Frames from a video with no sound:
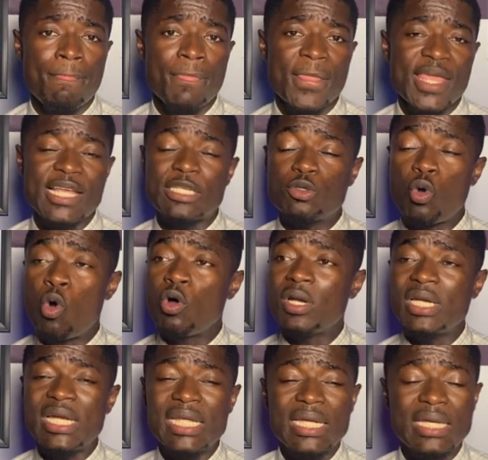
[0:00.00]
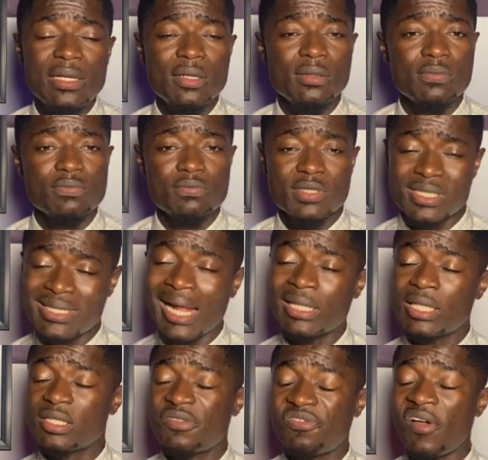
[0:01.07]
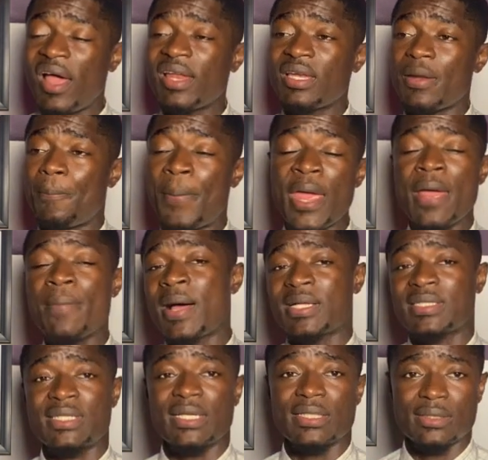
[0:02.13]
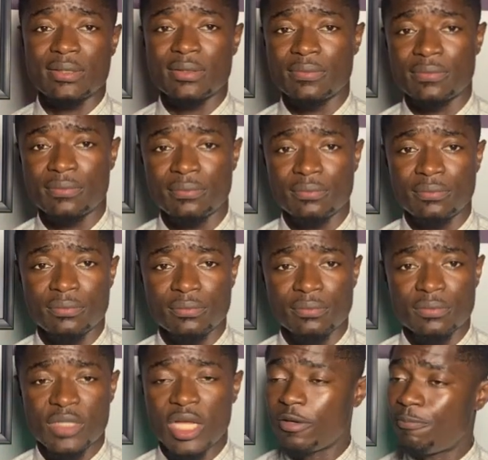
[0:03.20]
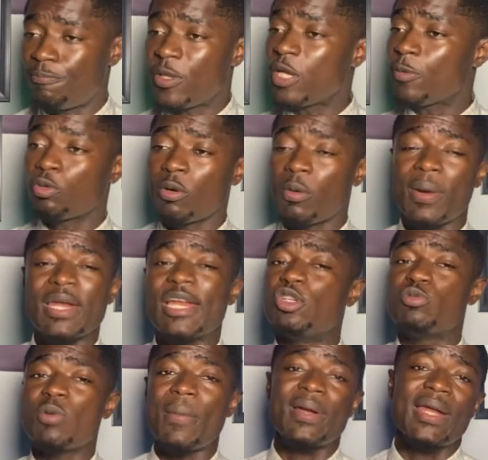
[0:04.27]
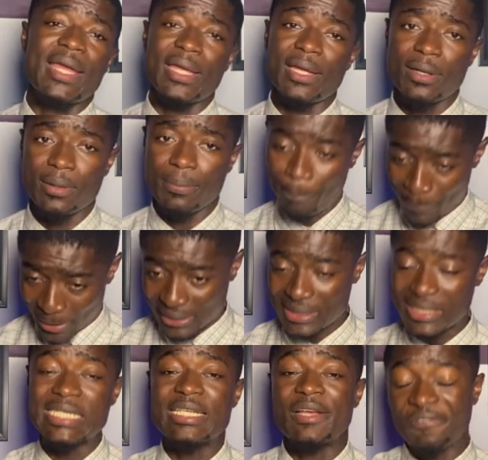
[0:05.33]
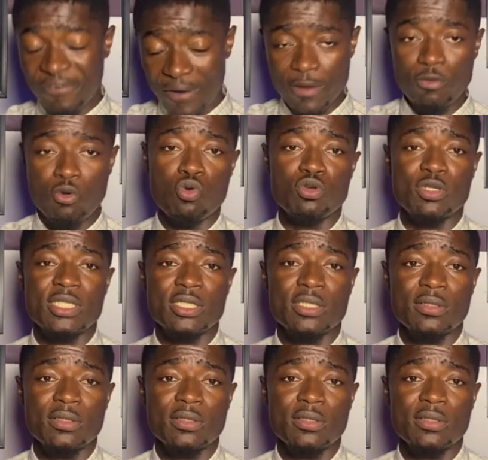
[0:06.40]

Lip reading: He's only satisfying the paymasters and people manage Mamanaye, but he's a fine coach.